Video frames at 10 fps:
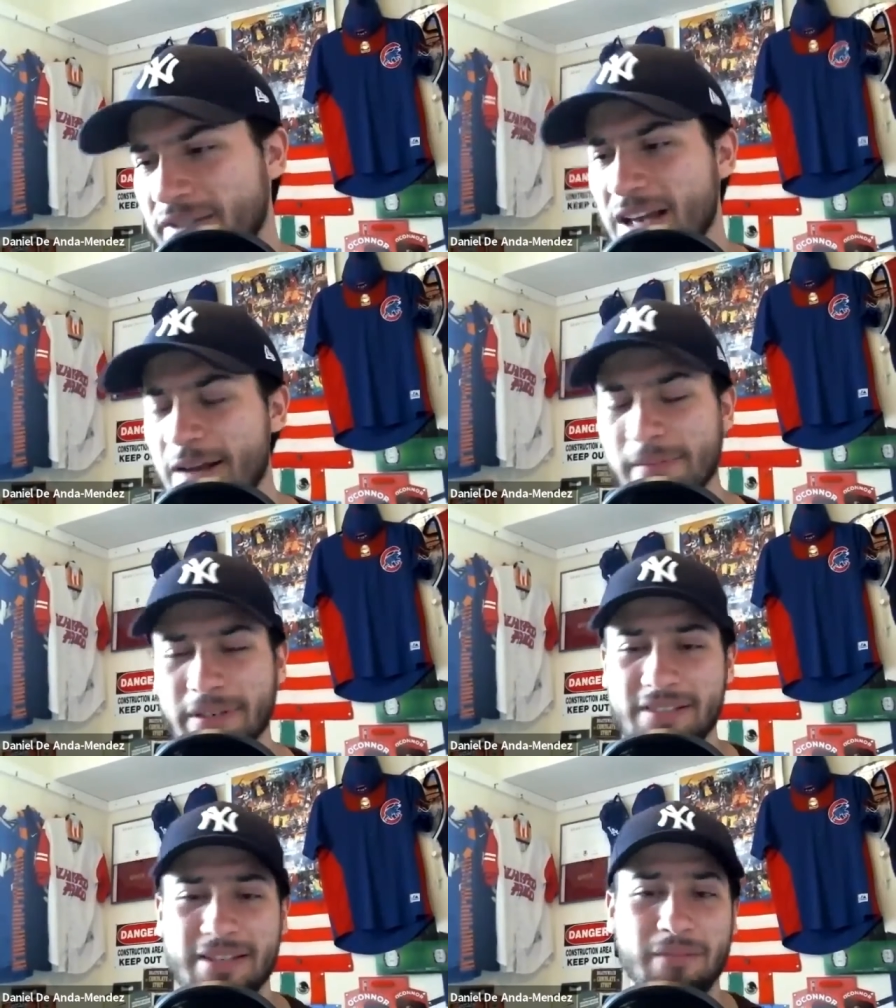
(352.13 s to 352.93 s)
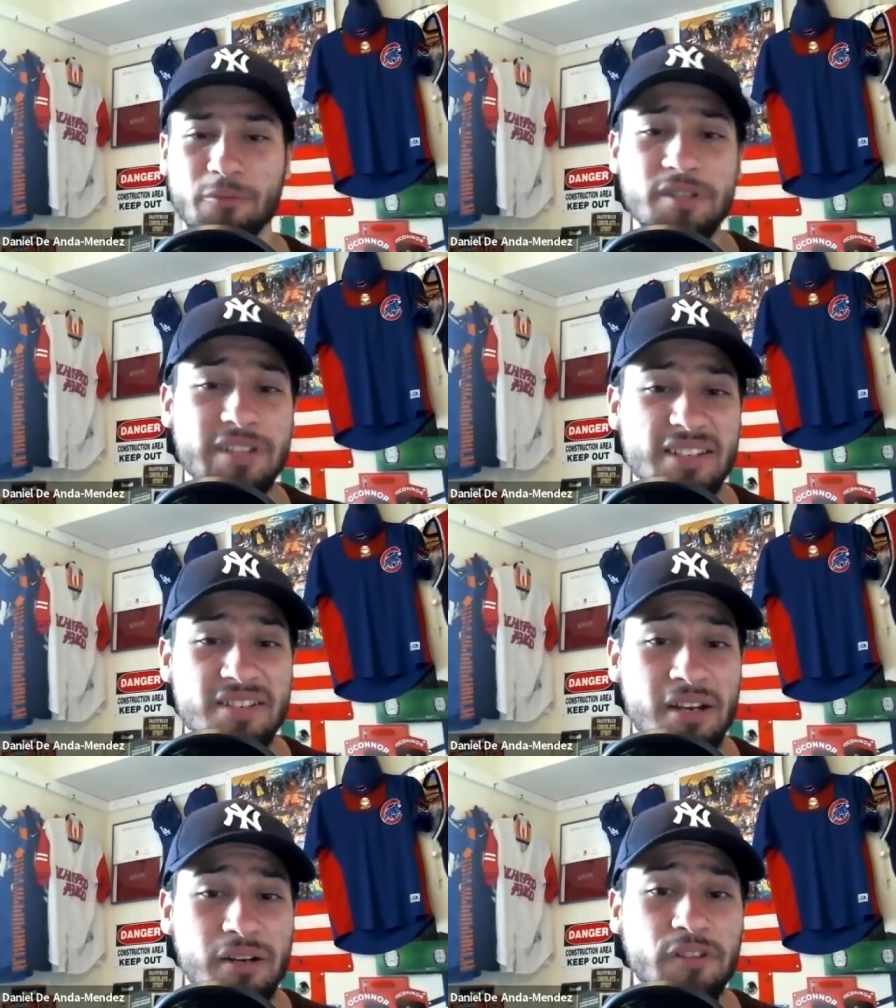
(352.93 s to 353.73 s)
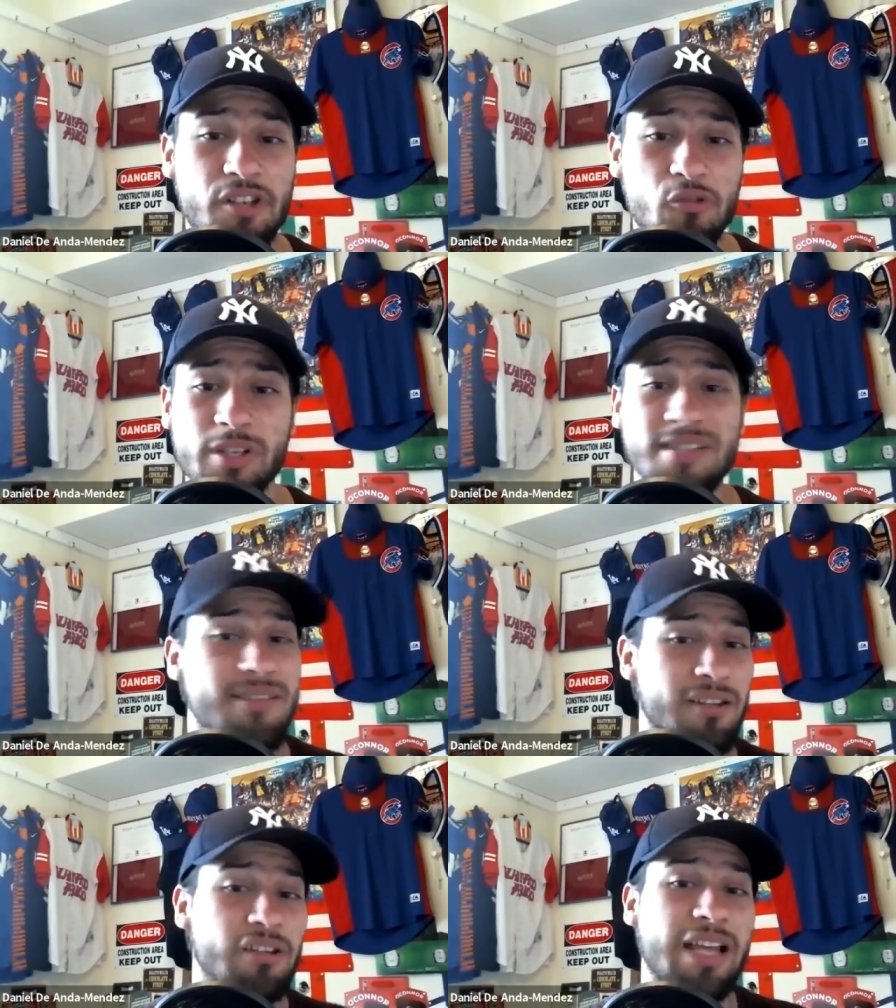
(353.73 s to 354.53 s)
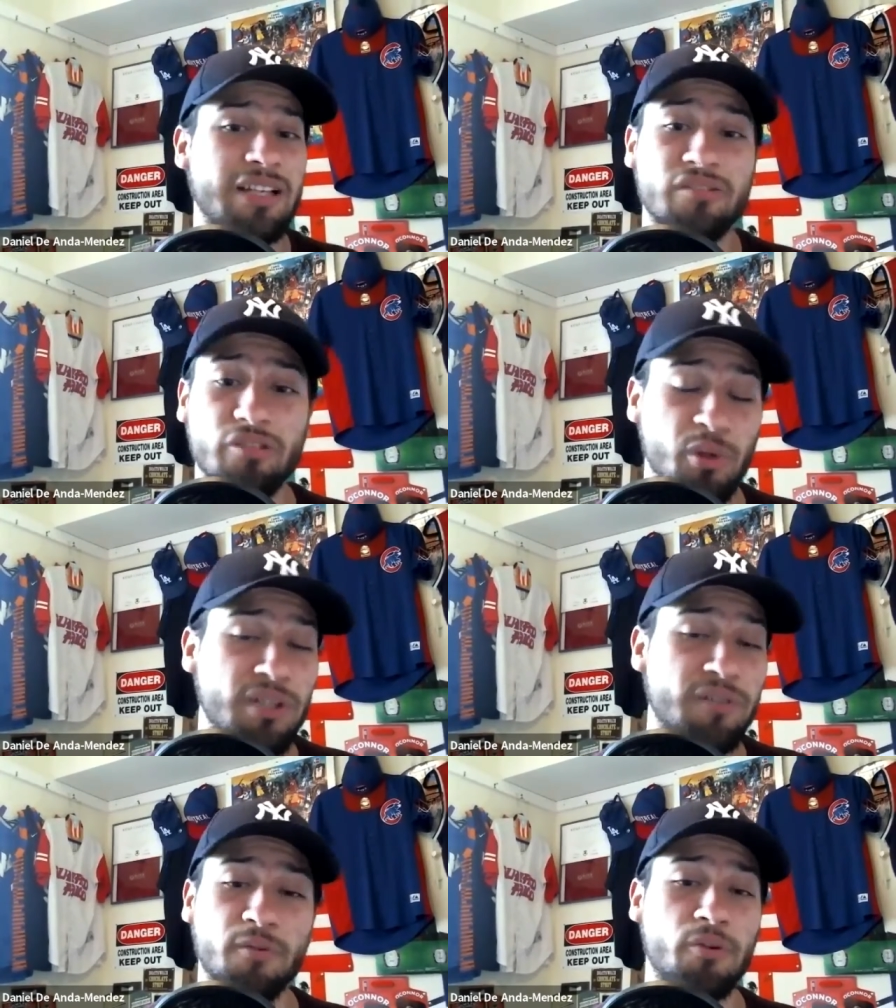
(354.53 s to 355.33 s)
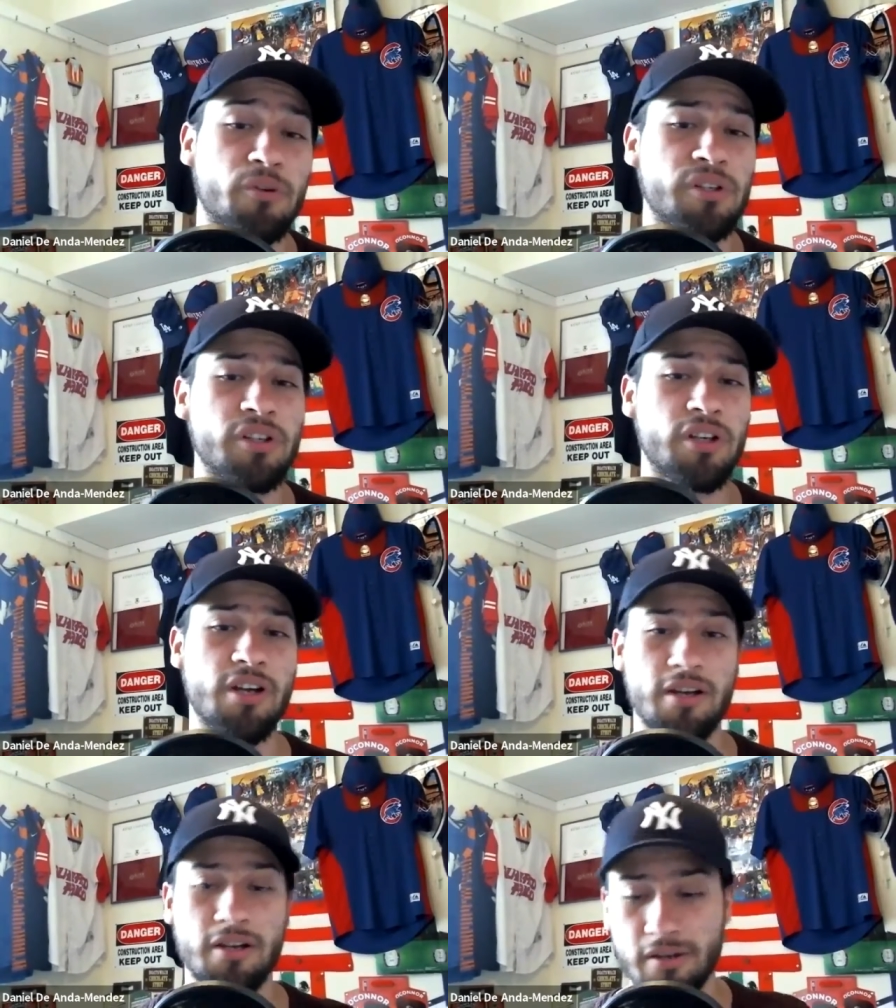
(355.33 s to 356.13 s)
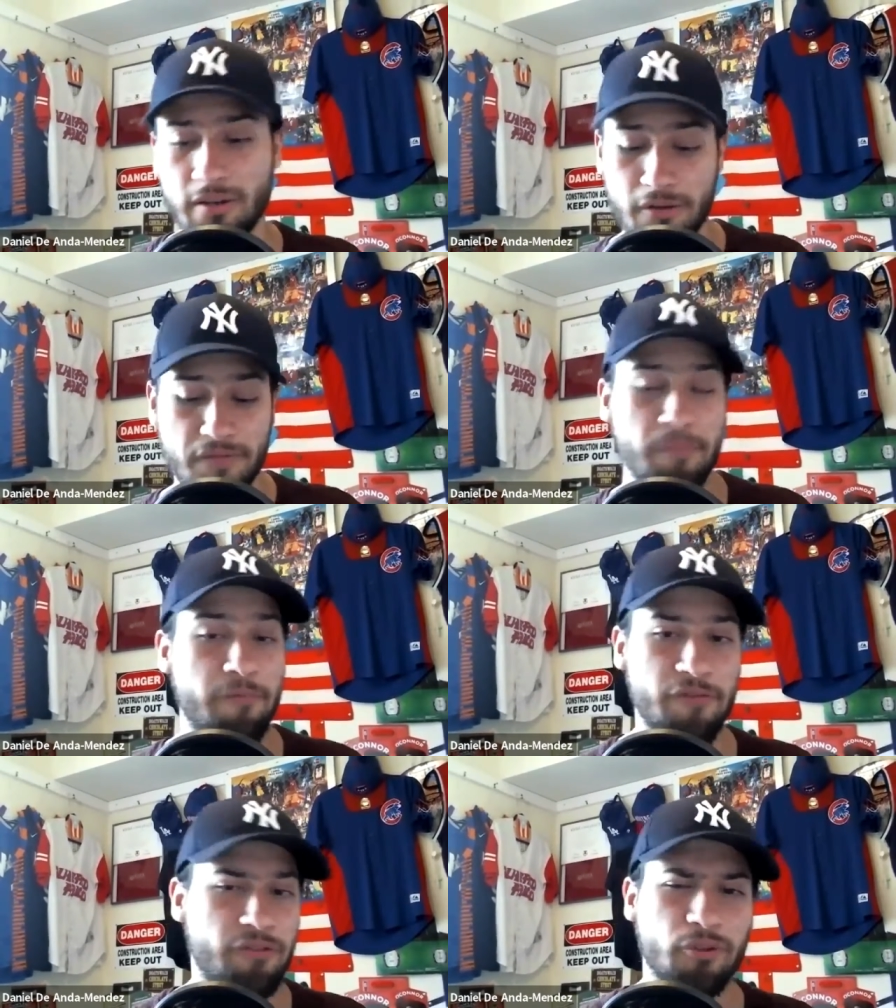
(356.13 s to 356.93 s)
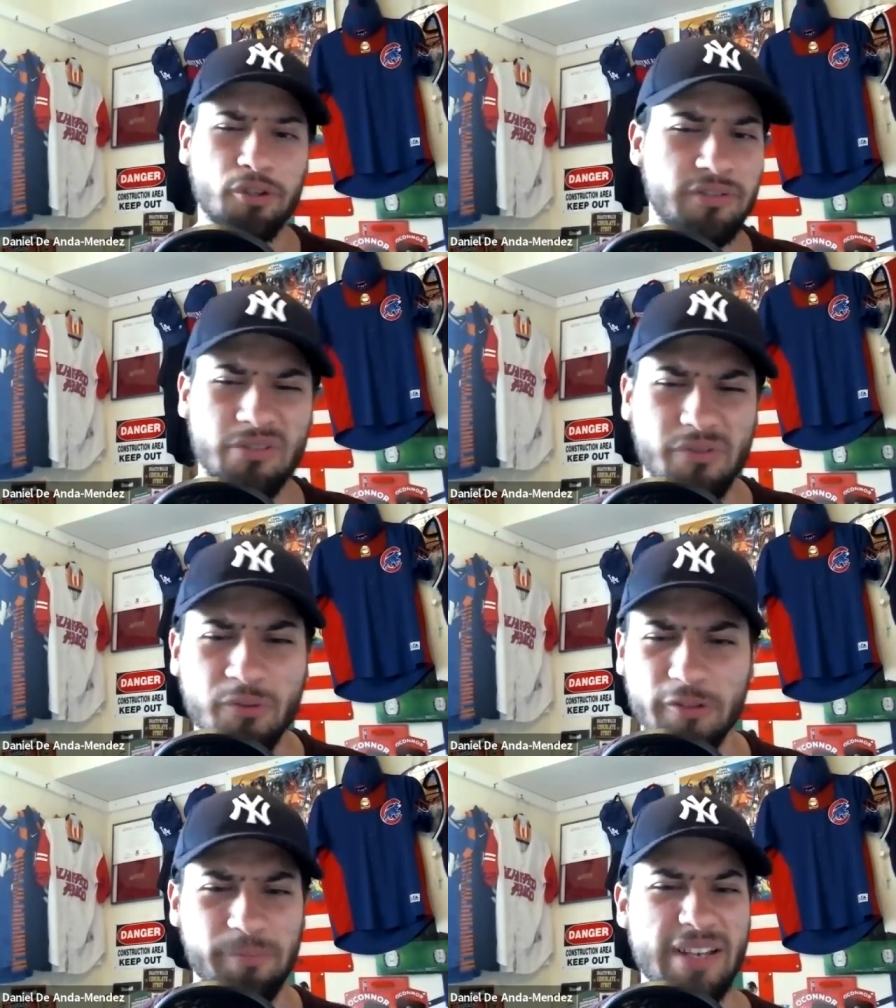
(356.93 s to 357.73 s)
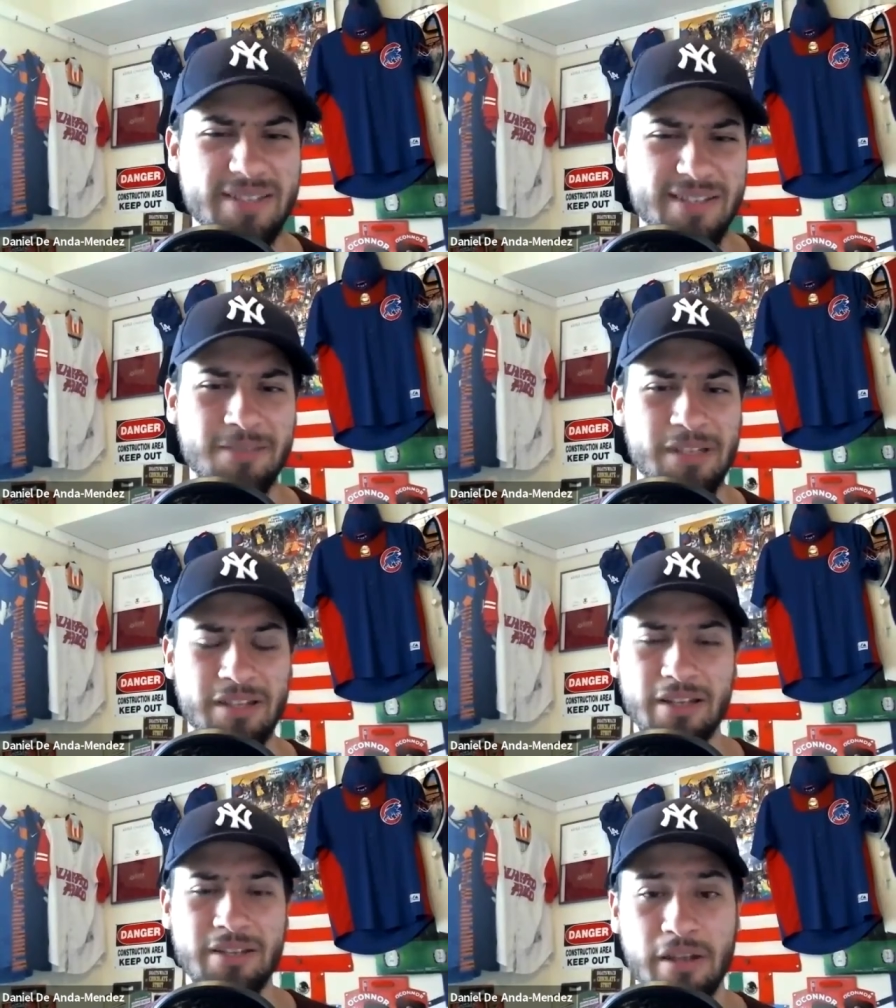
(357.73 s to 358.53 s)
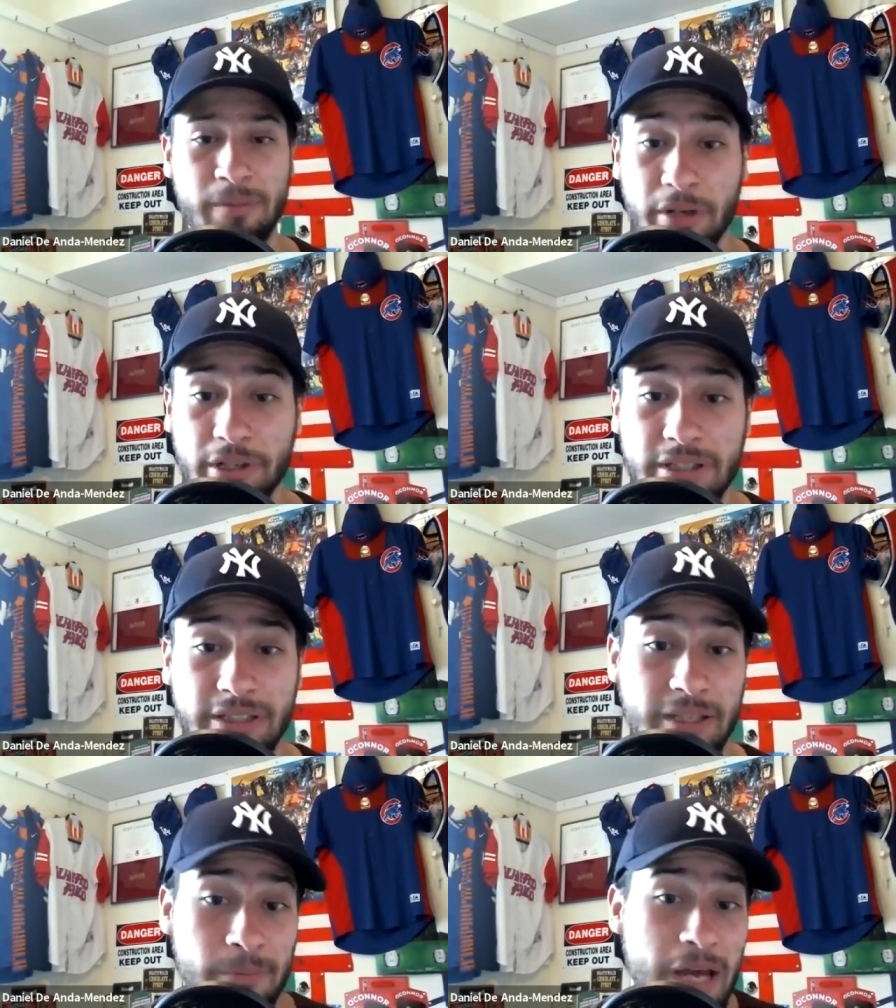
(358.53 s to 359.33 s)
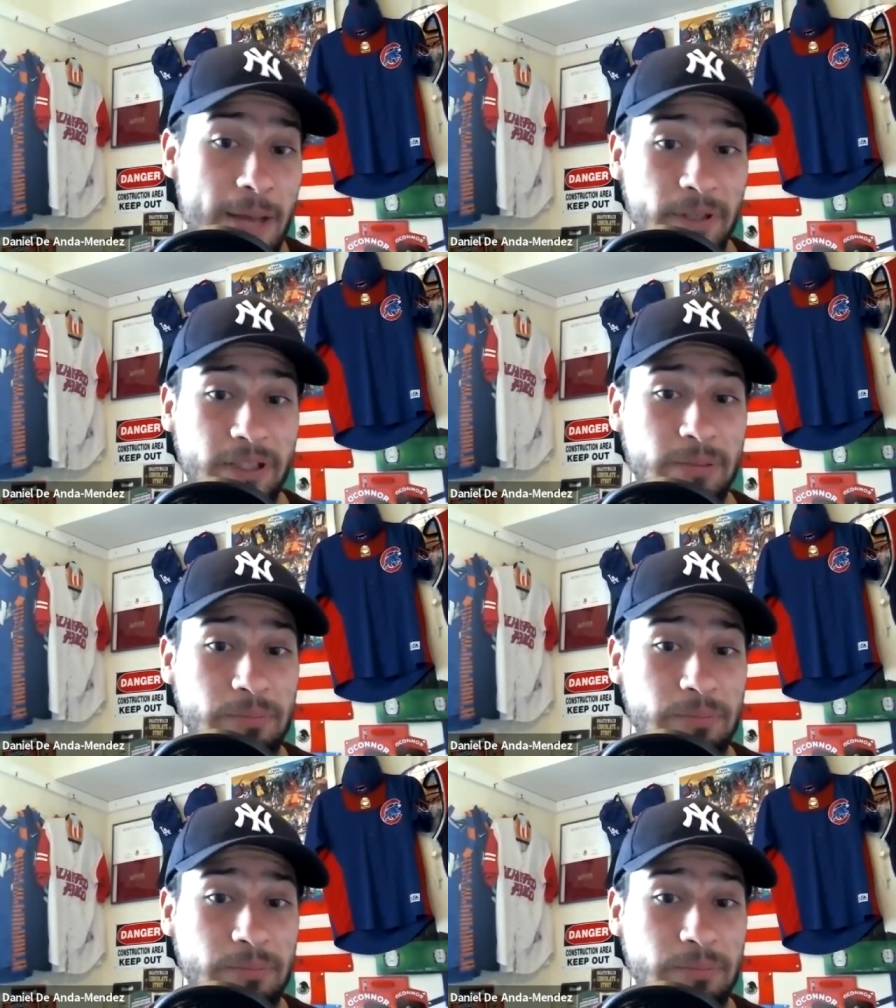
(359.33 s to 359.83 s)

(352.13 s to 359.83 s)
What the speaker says: top, because at worst case scenario for the Twins, they're like a 3-4 of the third, fourth best team in the American League, in my opinion.